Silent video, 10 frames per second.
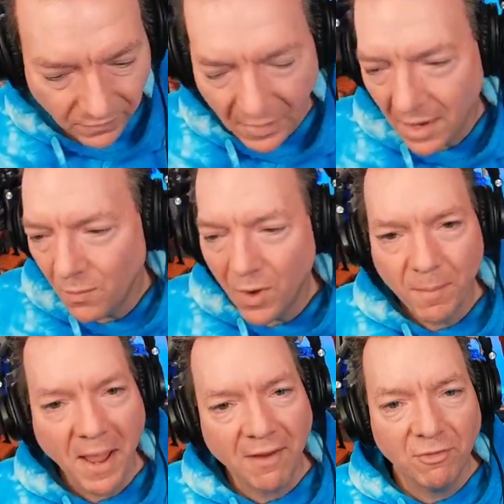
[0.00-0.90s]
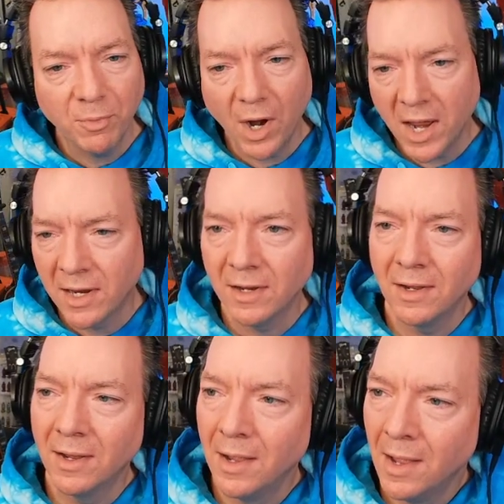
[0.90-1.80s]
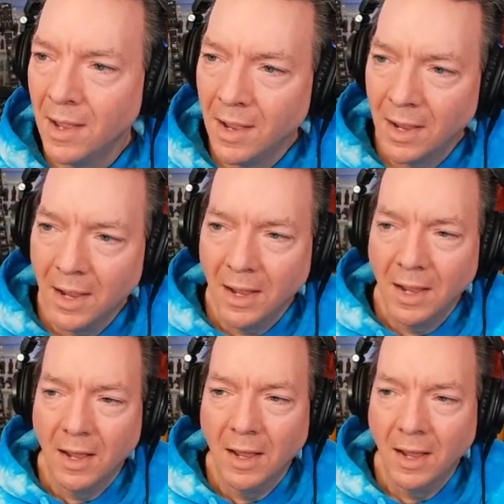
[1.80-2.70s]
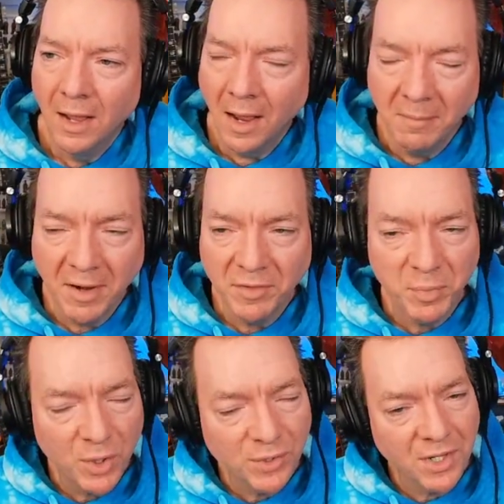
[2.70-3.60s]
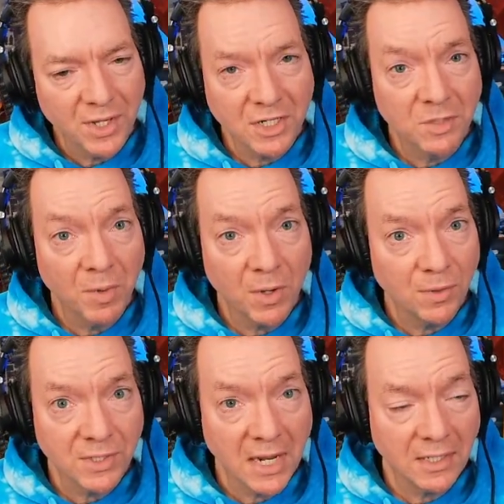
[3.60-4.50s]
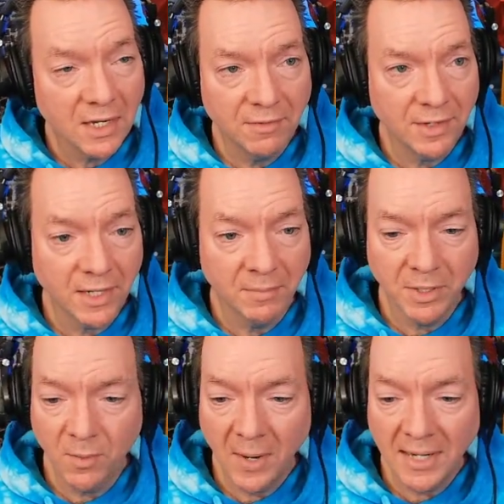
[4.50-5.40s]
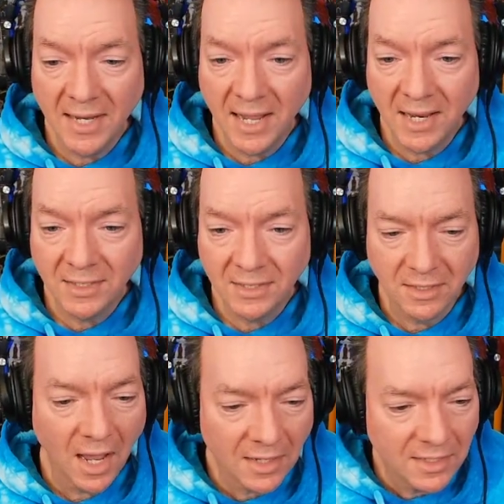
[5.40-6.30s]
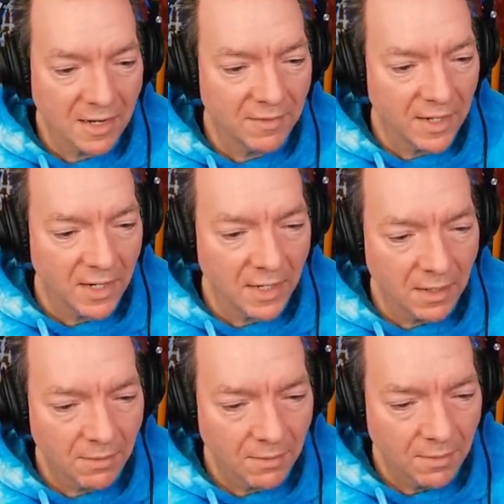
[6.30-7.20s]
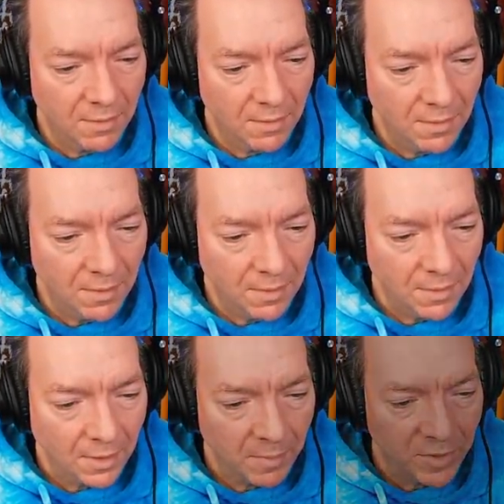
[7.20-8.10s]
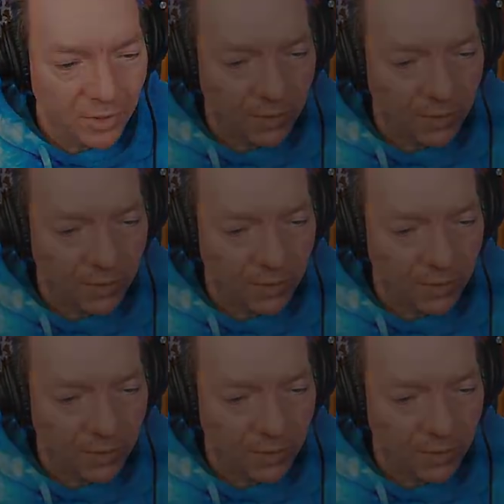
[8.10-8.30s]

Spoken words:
And we are back from break. I'm David Boles, and this is Boles.tv, BOLES.tv. Coming to